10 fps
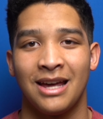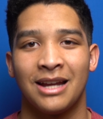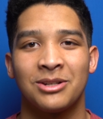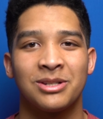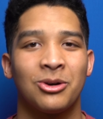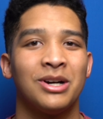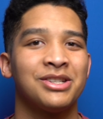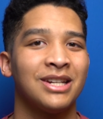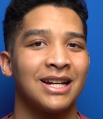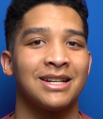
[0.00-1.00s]
And a
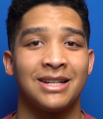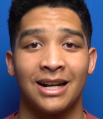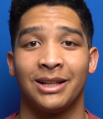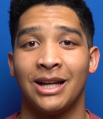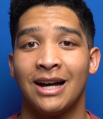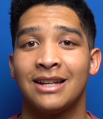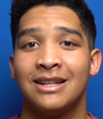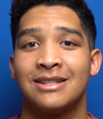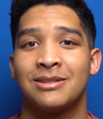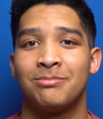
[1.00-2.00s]
question that I get a lot
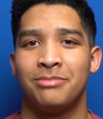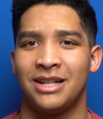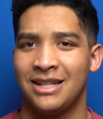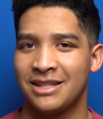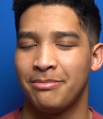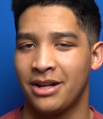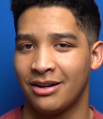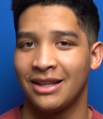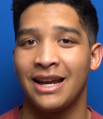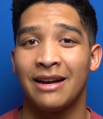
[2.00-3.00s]
is, but is it better
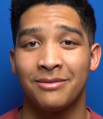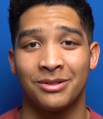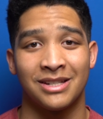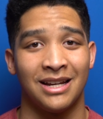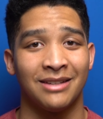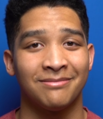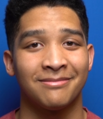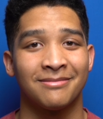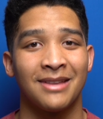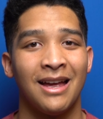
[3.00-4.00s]
than the iPhone X?
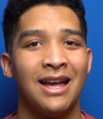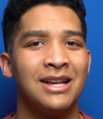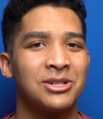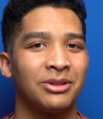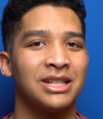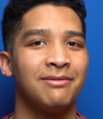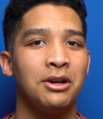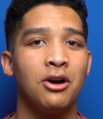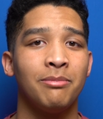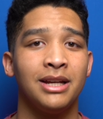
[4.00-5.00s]
So in this
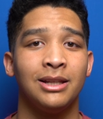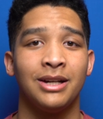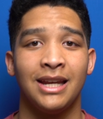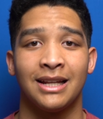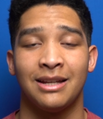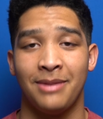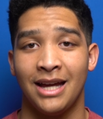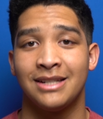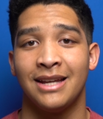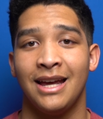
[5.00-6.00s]
video I'll be looking at them
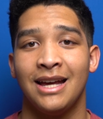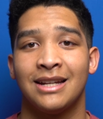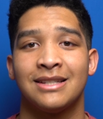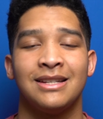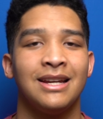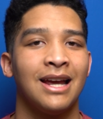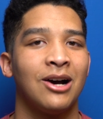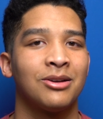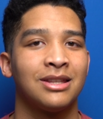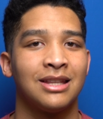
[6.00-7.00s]
head to head and seeing
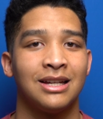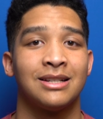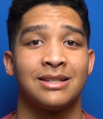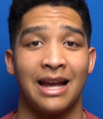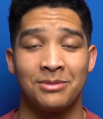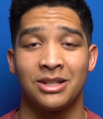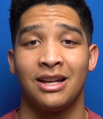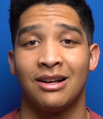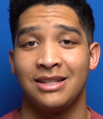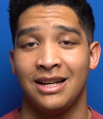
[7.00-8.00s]
how the Samsung
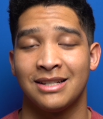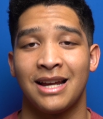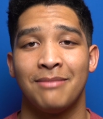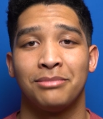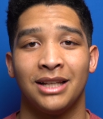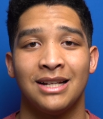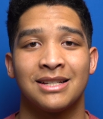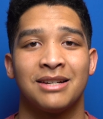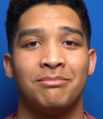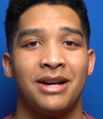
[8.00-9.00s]
Galaxy S9
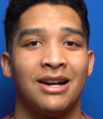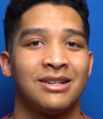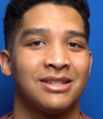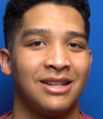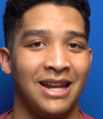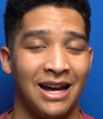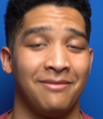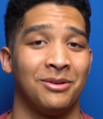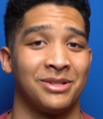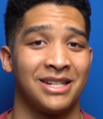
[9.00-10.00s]
Plus compares to the
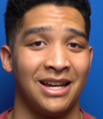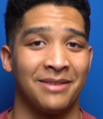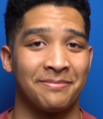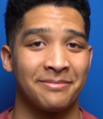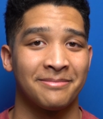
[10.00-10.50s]
iPhone X.